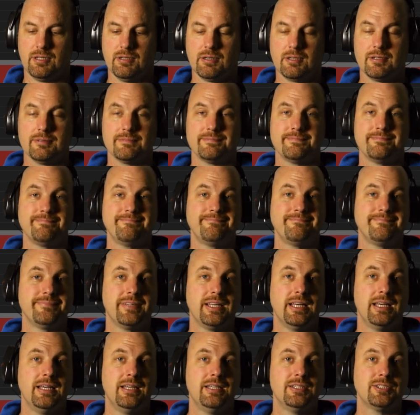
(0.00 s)
Gunk.
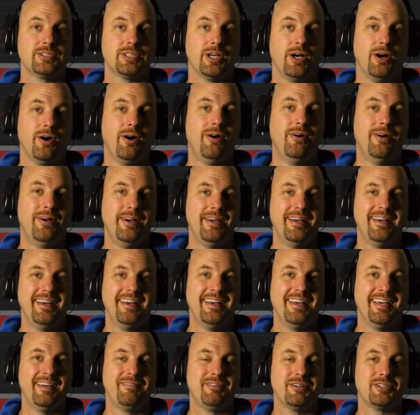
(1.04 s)
So
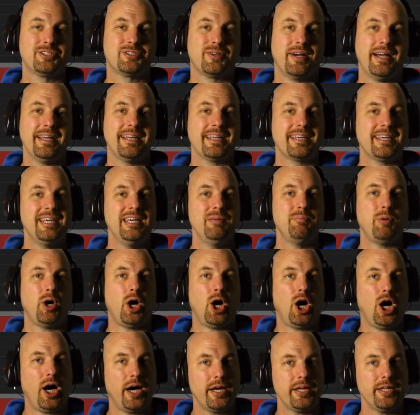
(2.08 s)
if you're trying to keep
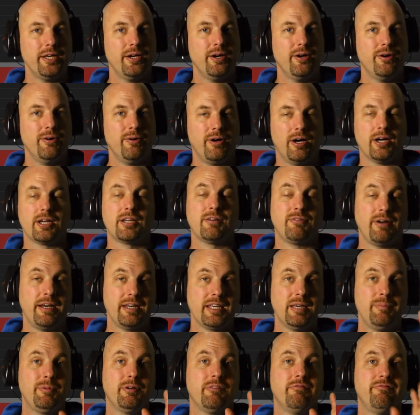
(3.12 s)
audio or uh,
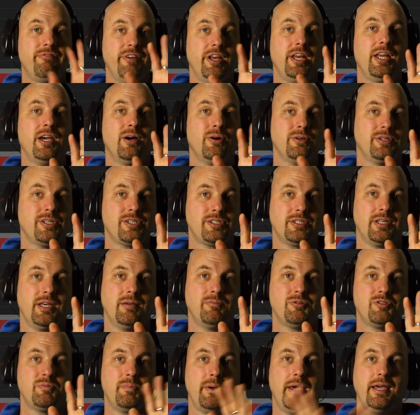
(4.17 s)
trying to keep your video in the
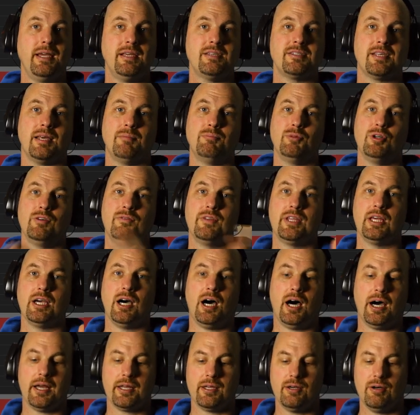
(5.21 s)
same space and move
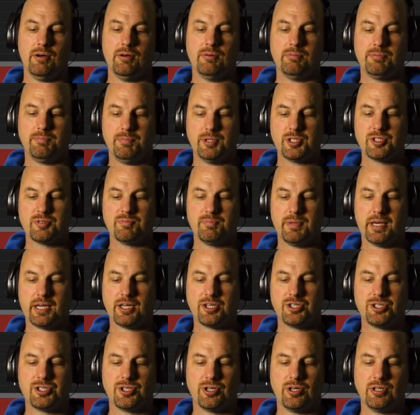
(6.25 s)
the audio, just
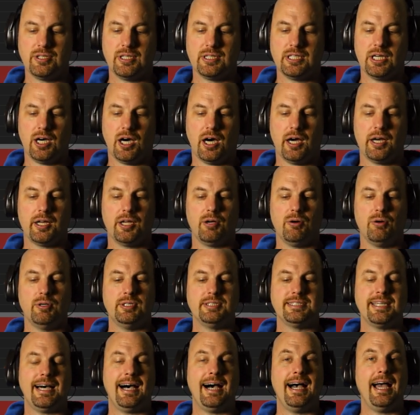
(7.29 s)
make sure that the
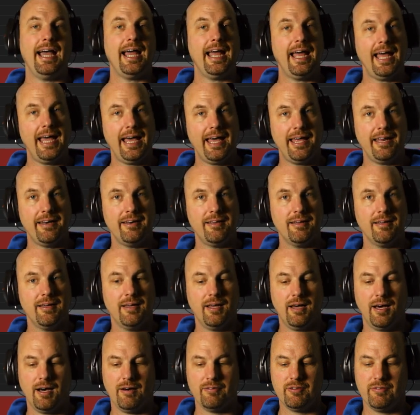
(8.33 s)
audio is ahead
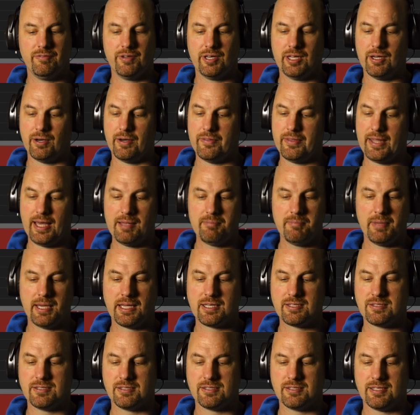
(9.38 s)
of the video. And that
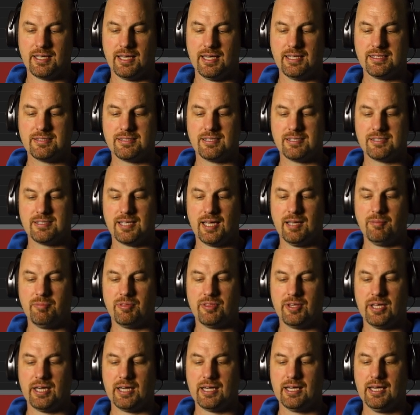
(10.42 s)
makes the same it's the
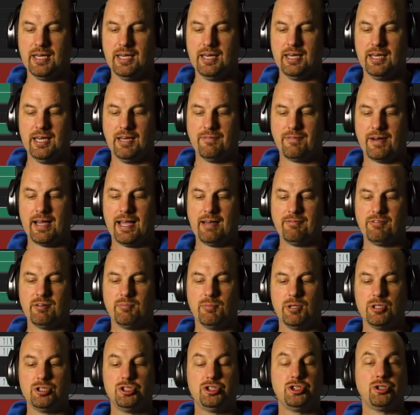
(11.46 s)
same thing if I
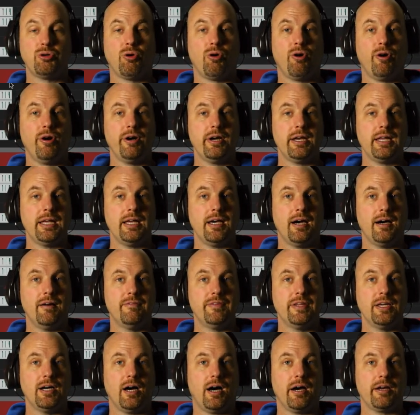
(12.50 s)
have a majority
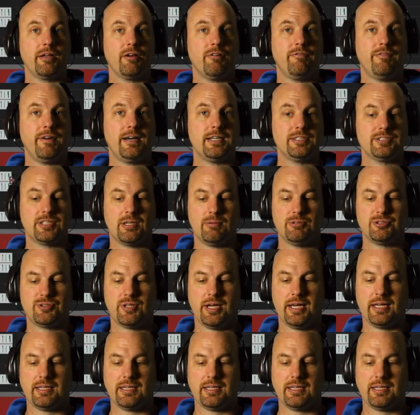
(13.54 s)
of the audio files that I'm